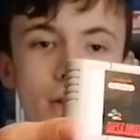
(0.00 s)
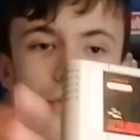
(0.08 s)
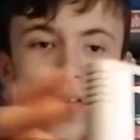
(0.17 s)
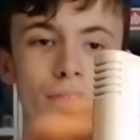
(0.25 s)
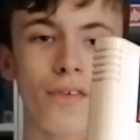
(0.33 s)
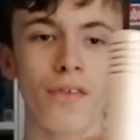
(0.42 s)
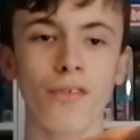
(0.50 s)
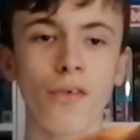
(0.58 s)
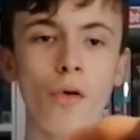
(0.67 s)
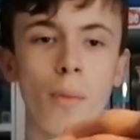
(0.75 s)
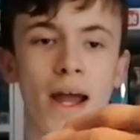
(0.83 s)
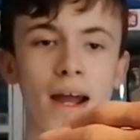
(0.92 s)
So
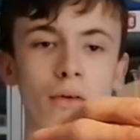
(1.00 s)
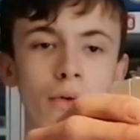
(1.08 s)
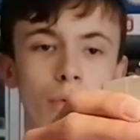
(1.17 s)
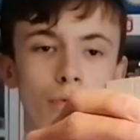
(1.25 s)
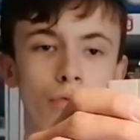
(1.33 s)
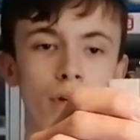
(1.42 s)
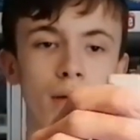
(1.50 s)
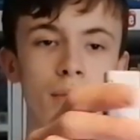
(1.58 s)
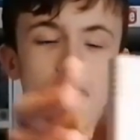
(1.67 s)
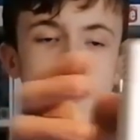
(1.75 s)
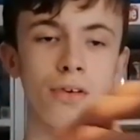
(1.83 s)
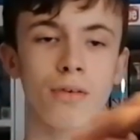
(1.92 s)
for £4, I was really
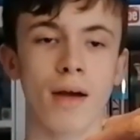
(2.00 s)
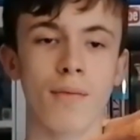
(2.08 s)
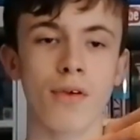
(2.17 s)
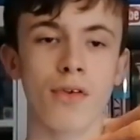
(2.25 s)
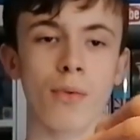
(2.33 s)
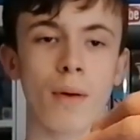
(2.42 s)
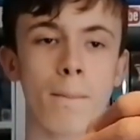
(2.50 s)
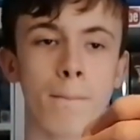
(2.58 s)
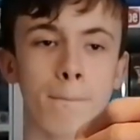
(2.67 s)
pleased to grab this one.